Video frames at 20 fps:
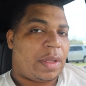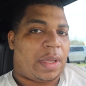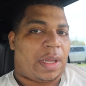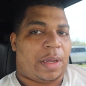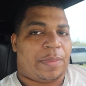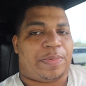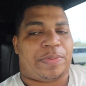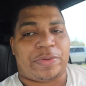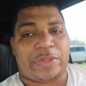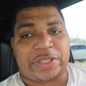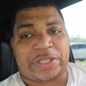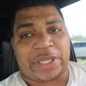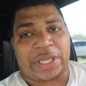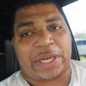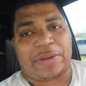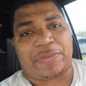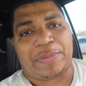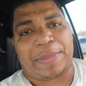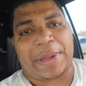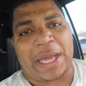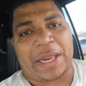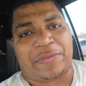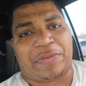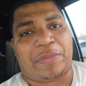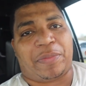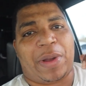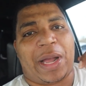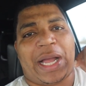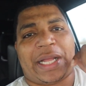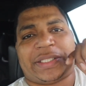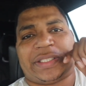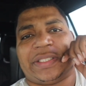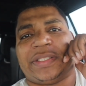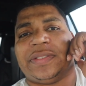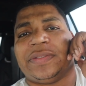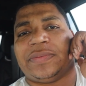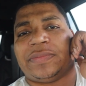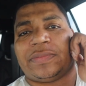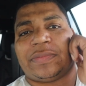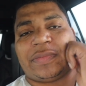I appreciate everybody for
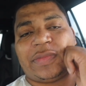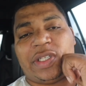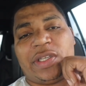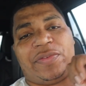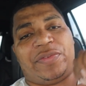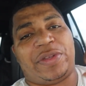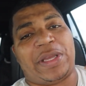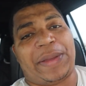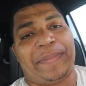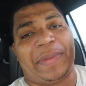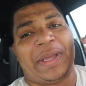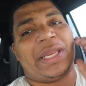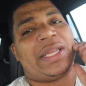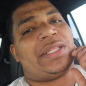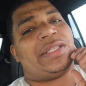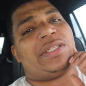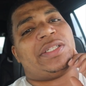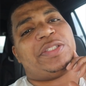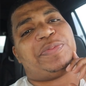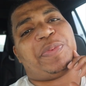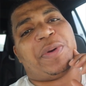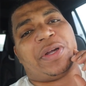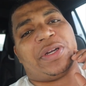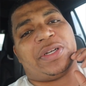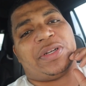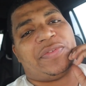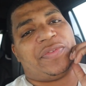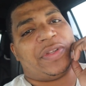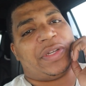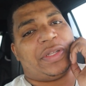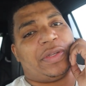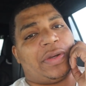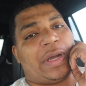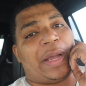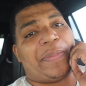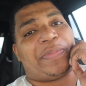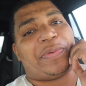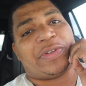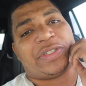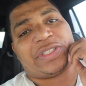watching. If you have made it to this part of the video,
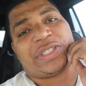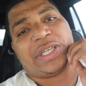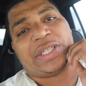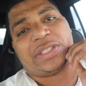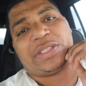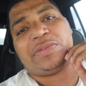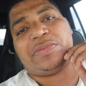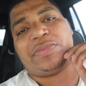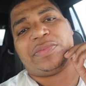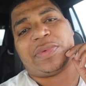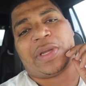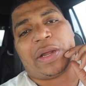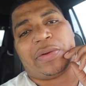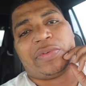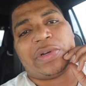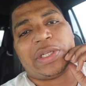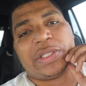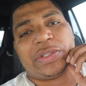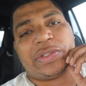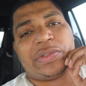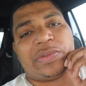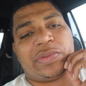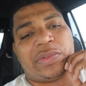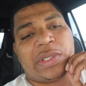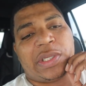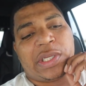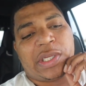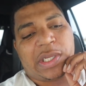I appreciate you. I really do.